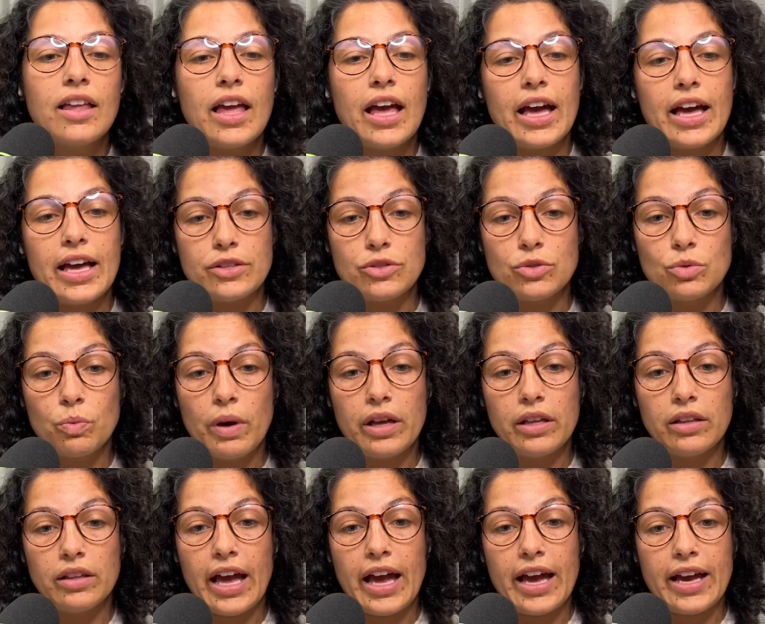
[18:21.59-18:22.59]
as
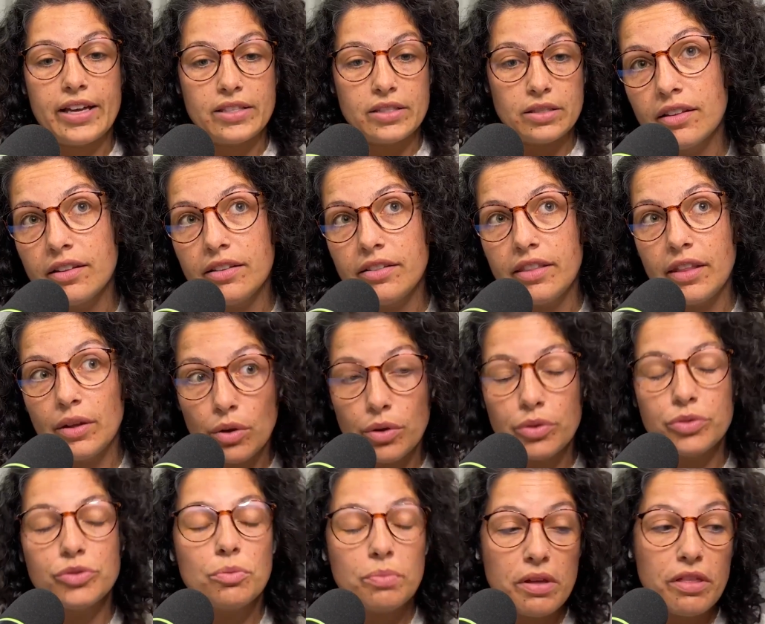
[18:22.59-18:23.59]
well as they'll also be